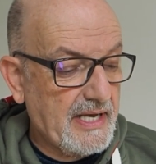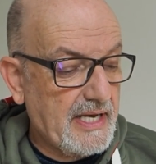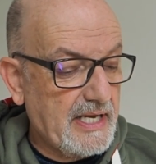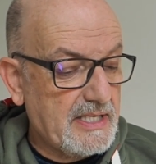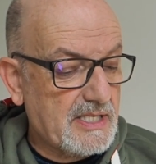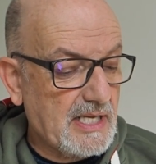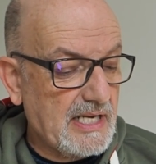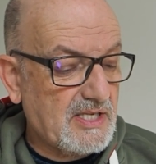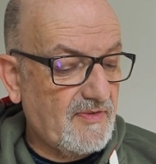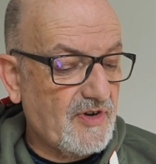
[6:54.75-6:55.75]
In
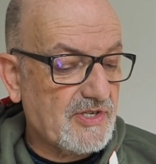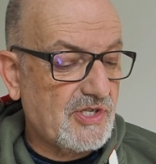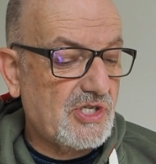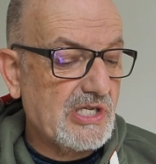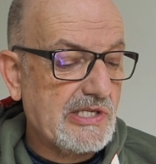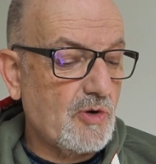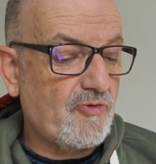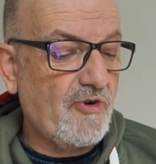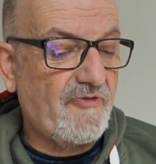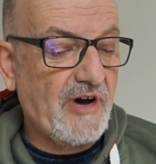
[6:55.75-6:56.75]
selecting funds, he says, look
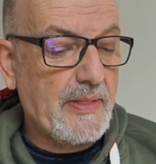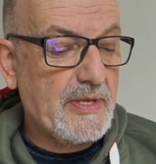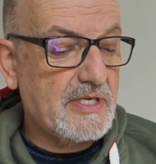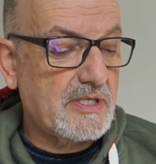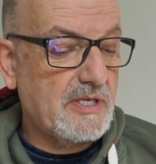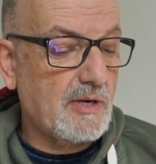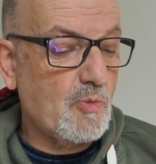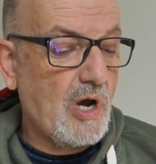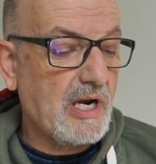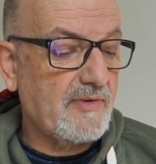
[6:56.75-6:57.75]
for a fund that has done
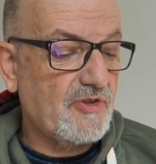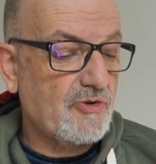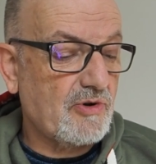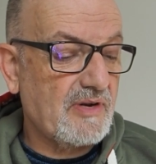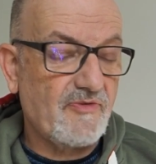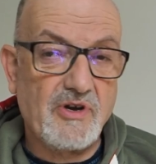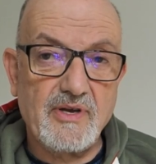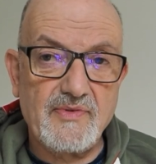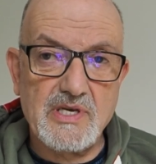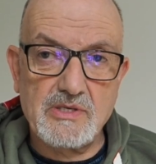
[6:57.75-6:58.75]
well over 3 and
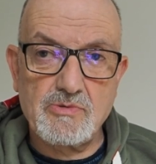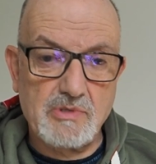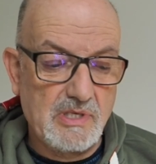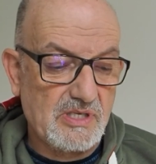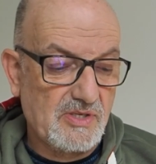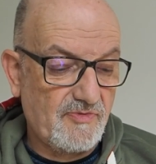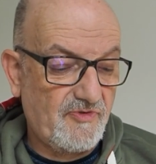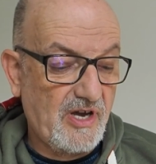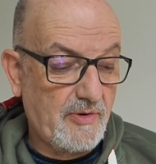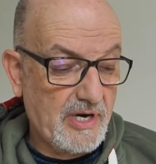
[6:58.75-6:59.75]
5 years. Well, that's
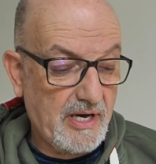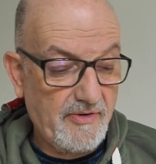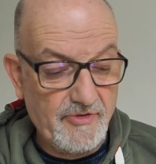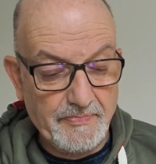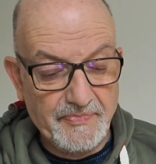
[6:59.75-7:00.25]
fair enough.